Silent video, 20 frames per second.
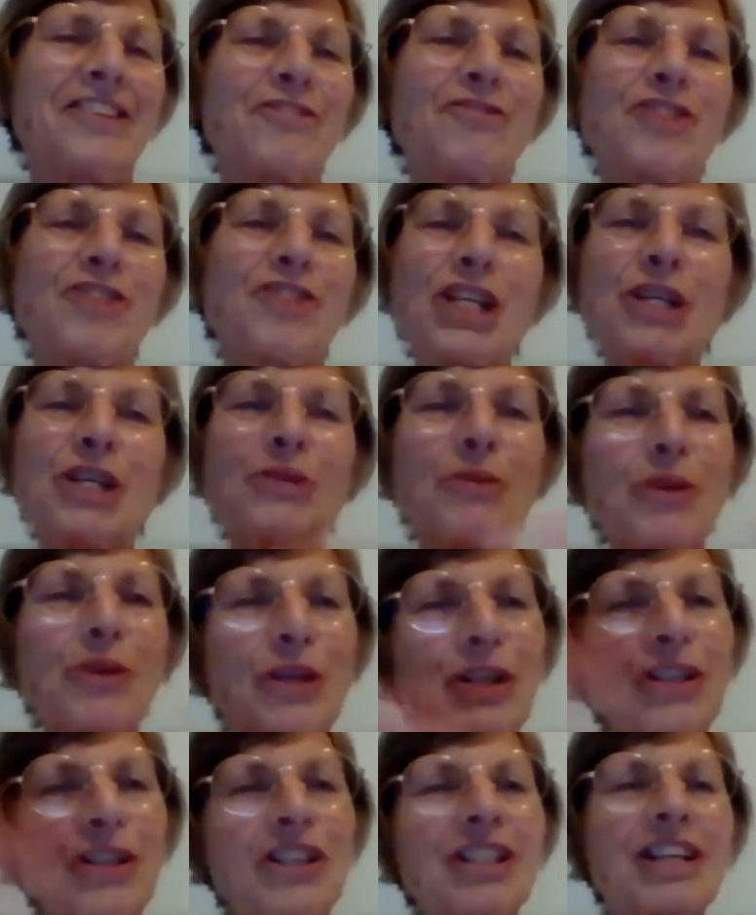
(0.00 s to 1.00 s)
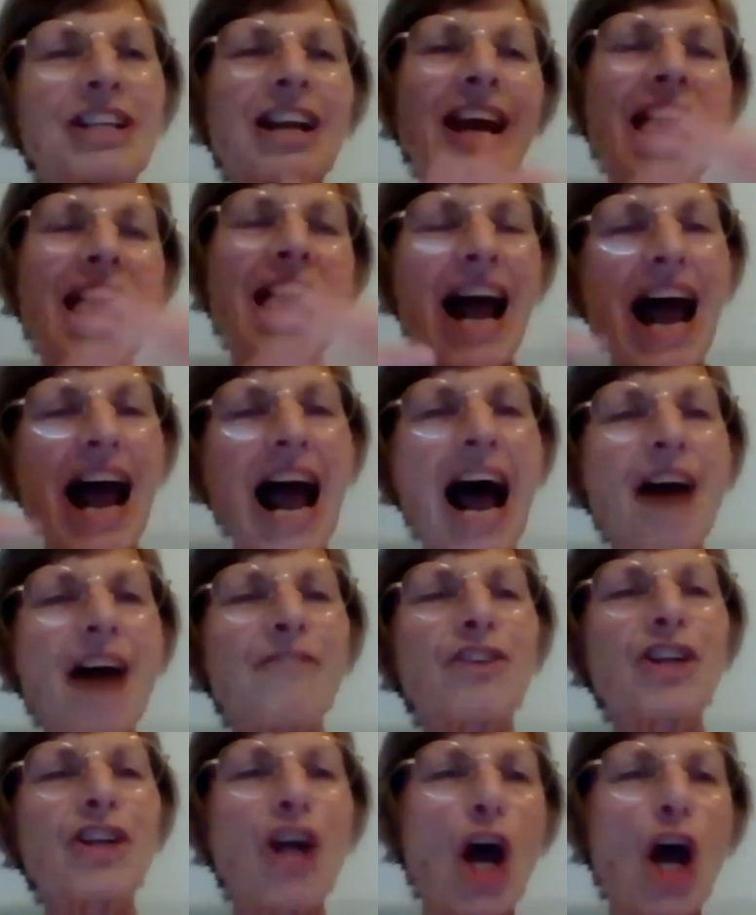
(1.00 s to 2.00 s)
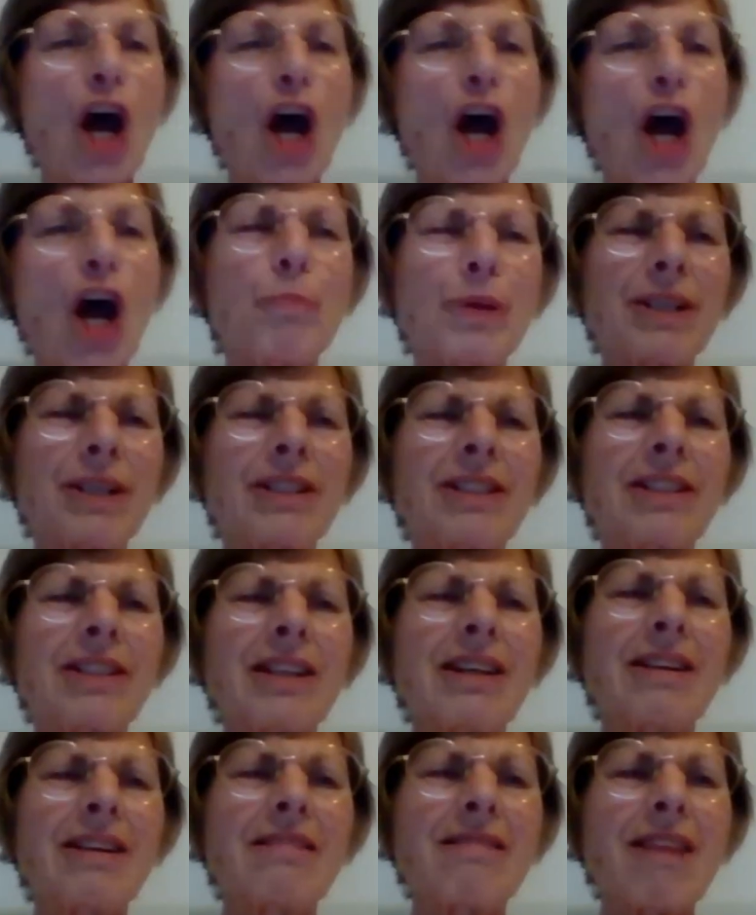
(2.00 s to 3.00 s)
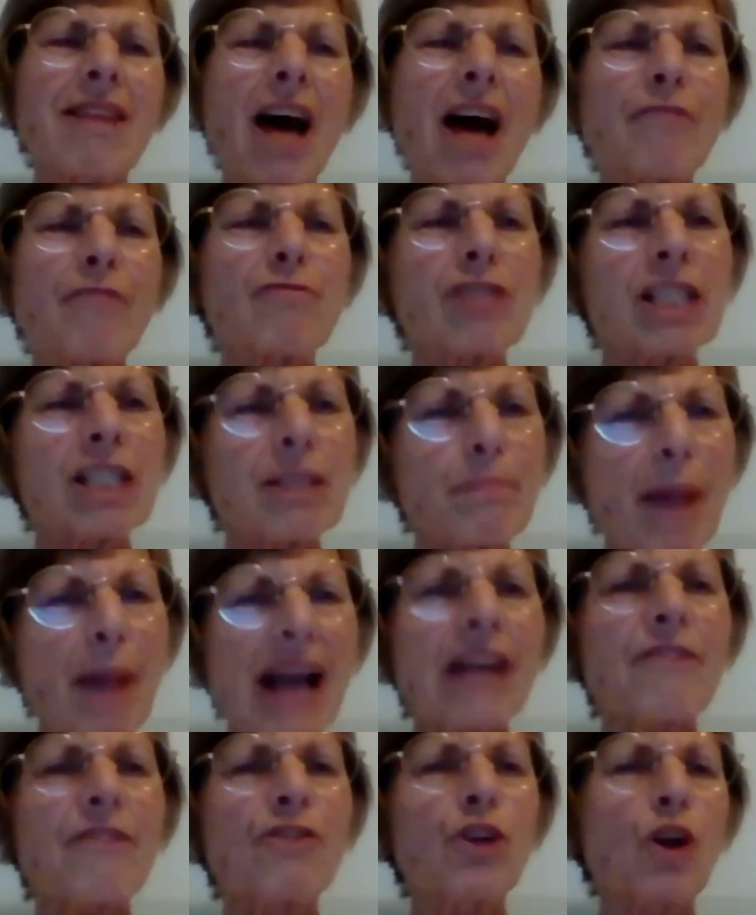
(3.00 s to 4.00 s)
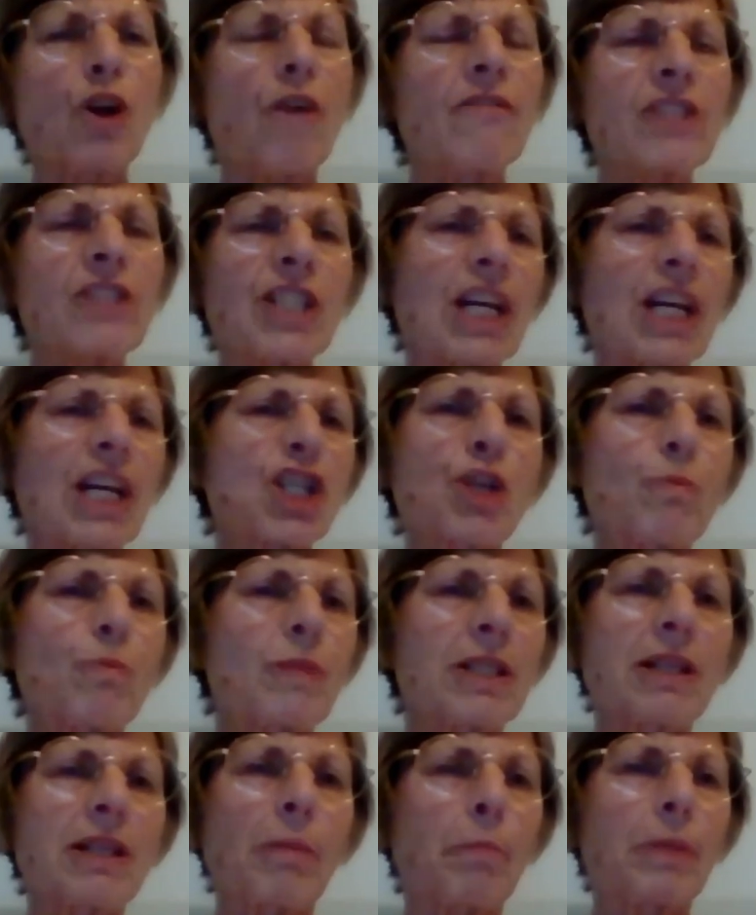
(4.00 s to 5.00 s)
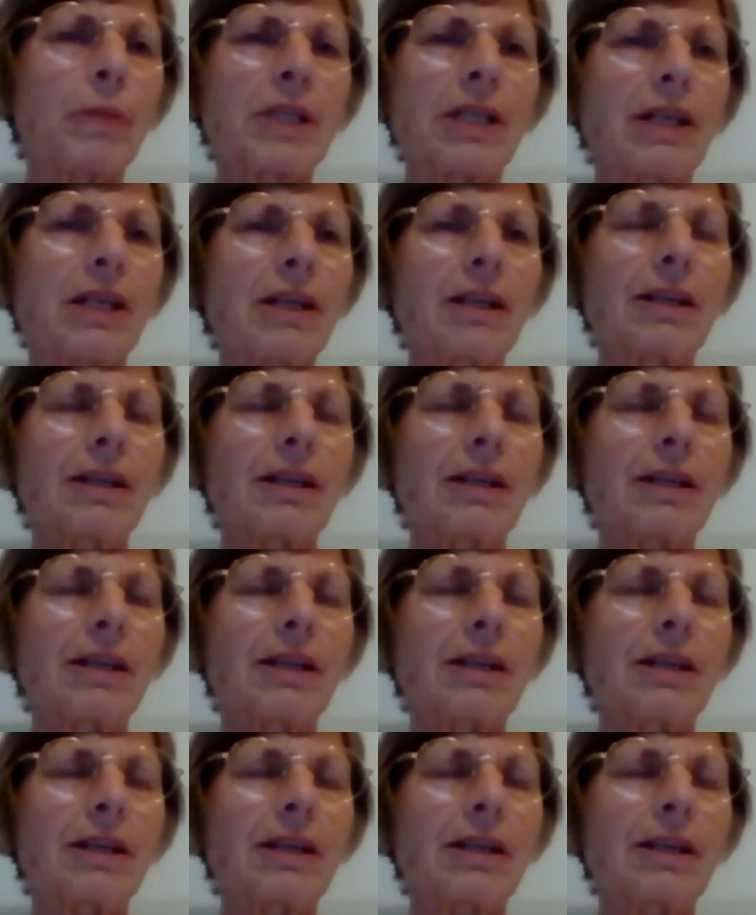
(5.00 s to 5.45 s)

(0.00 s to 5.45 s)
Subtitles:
that you couldn't have an open and respectful conversation with somebody?